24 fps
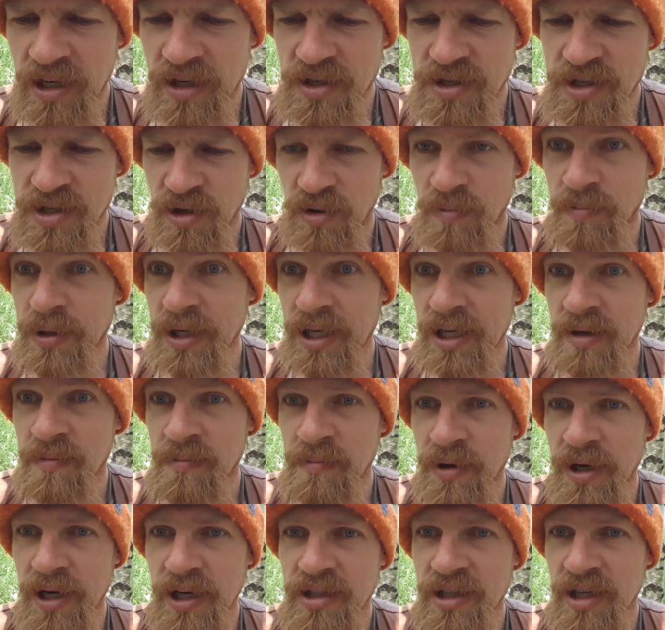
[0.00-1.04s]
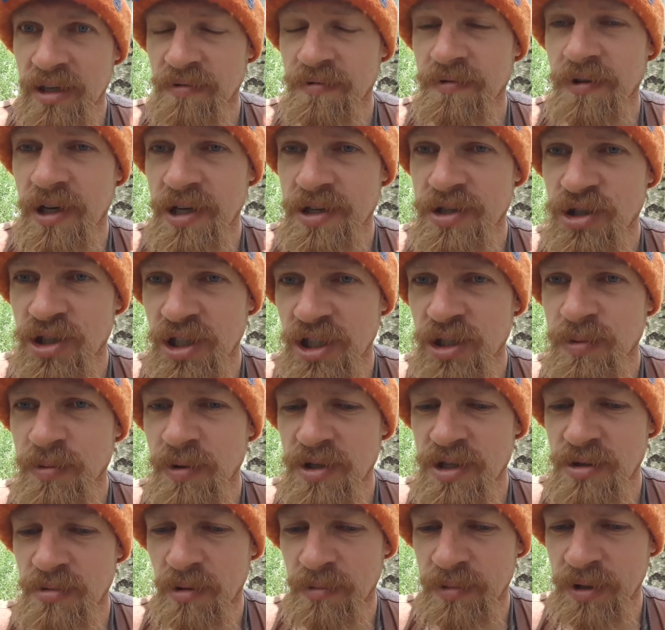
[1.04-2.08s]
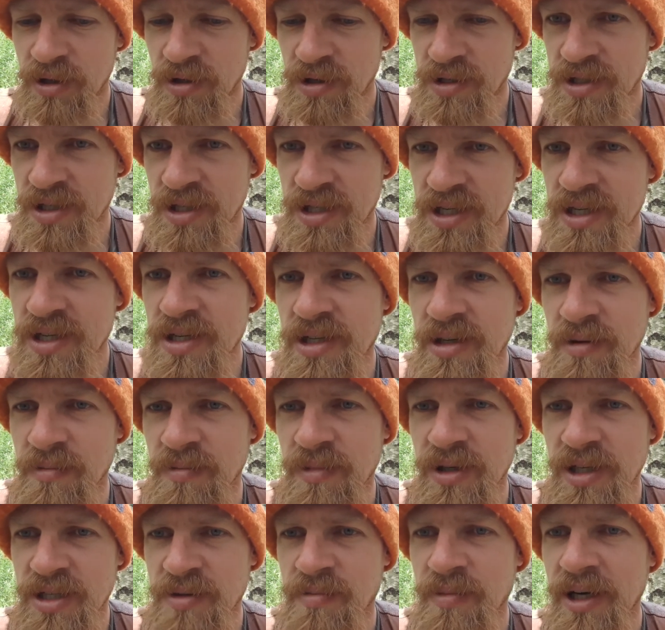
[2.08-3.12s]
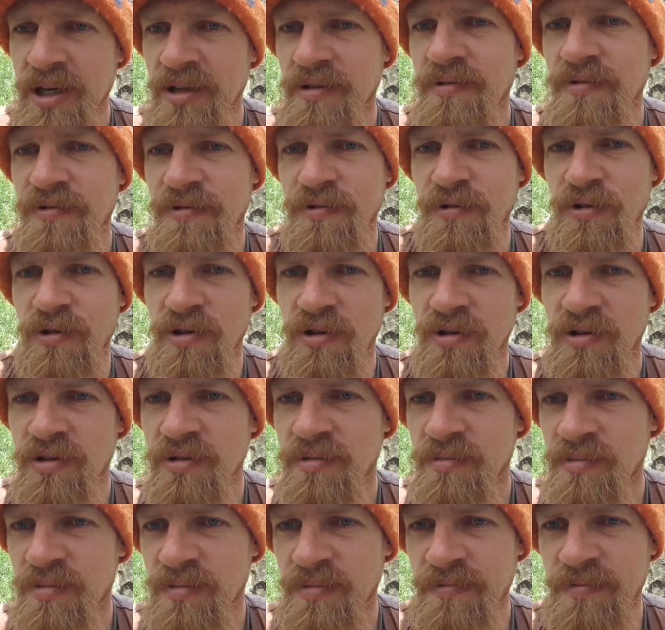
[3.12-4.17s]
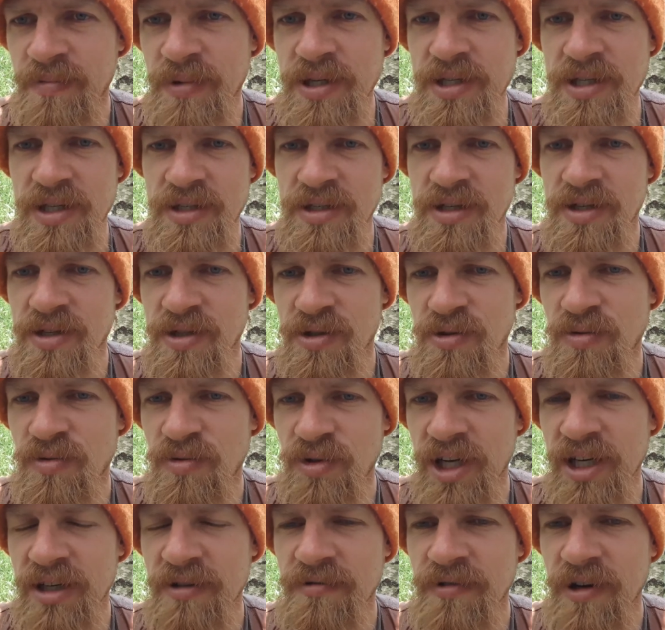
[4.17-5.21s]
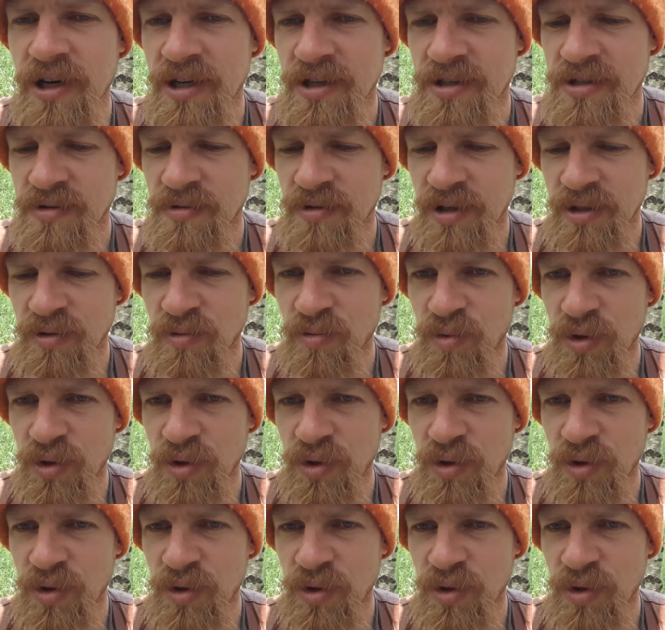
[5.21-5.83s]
So big impact and fast change possible, because the system is made for businesses to react fast, right?